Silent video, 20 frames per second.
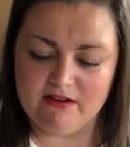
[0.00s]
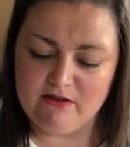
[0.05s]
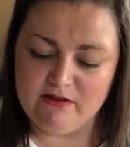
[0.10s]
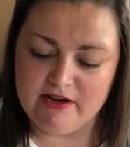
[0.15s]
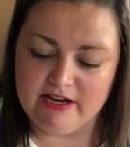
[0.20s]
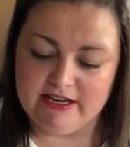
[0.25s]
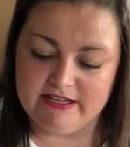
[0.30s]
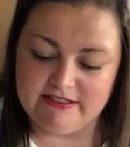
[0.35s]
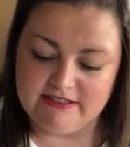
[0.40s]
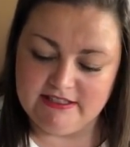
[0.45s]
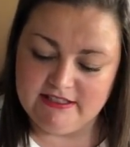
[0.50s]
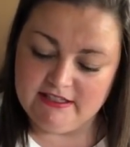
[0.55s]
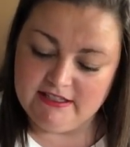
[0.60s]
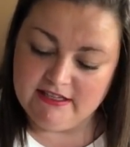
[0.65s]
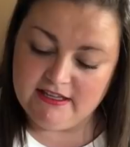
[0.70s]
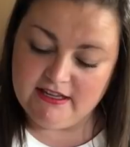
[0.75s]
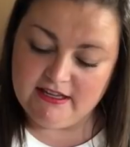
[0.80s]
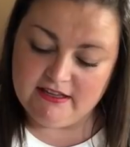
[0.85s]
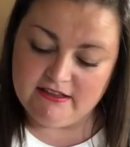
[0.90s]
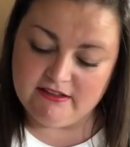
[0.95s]
Okay,
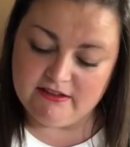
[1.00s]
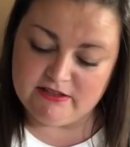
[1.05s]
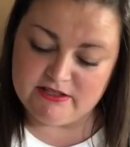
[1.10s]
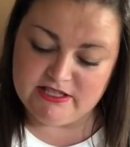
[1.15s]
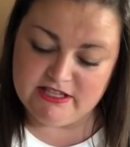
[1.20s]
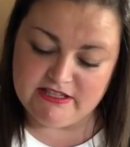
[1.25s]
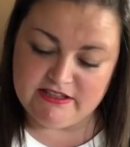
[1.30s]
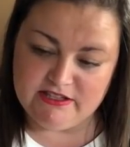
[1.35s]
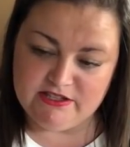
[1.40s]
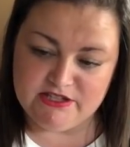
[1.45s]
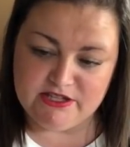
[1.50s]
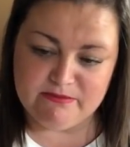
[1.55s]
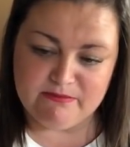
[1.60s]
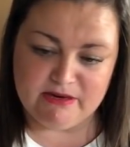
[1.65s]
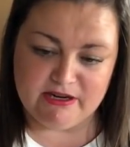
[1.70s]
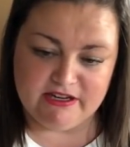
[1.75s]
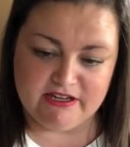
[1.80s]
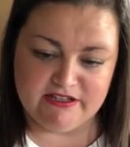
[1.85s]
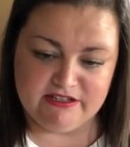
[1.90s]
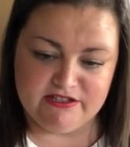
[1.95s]
looks like these are
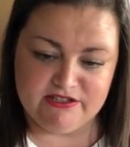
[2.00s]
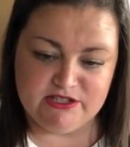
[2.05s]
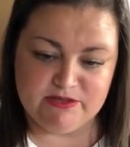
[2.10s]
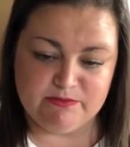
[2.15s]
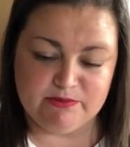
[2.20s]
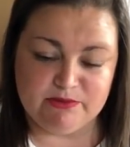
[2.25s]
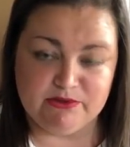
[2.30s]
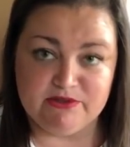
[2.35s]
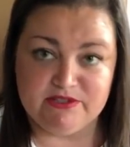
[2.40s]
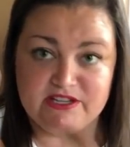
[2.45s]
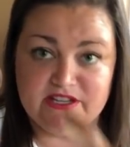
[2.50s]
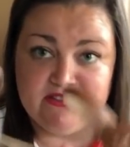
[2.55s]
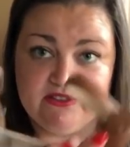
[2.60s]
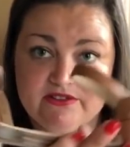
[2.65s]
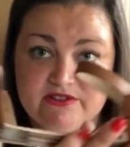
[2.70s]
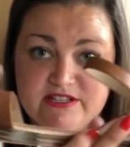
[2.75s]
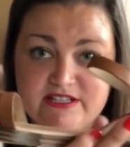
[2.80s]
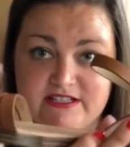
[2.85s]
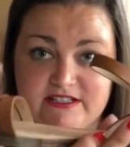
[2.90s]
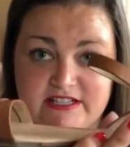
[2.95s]
Market and Spruce and
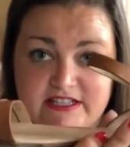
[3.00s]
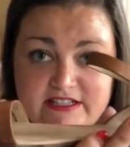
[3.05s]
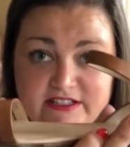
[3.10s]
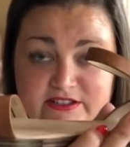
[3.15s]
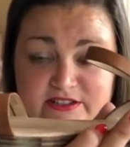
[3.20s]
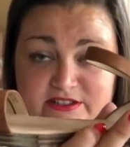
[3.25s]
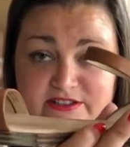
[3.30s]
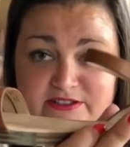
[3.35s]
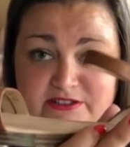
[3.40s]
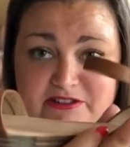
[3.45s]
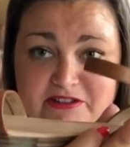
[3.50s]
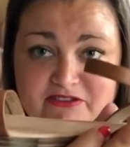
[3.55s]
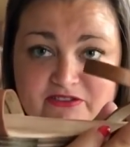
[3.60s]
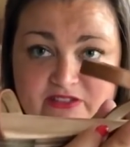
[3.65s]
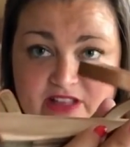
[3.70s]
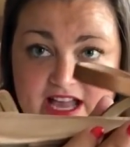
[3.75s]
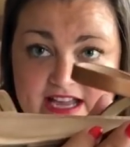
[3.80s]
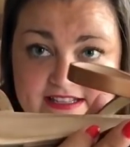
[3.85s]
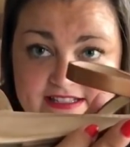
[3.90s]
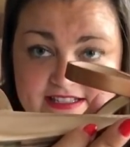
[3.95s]
they're a sandal. They're a
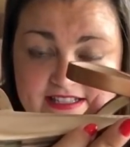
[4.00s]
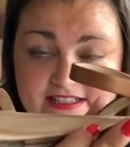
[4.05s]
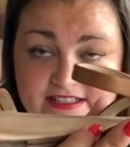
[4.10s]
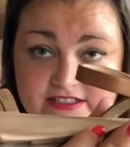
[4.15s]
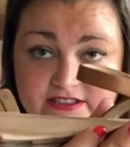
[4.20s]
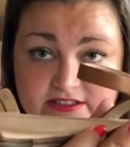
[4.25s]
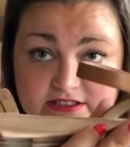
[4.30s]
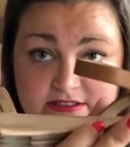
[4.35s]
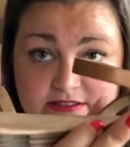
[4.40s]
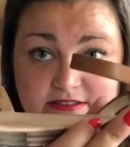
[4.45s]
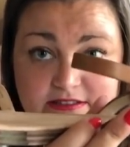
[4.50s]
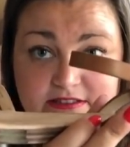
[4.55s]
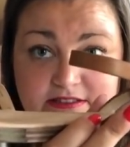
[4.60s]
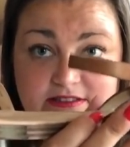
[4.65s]
flat sandal.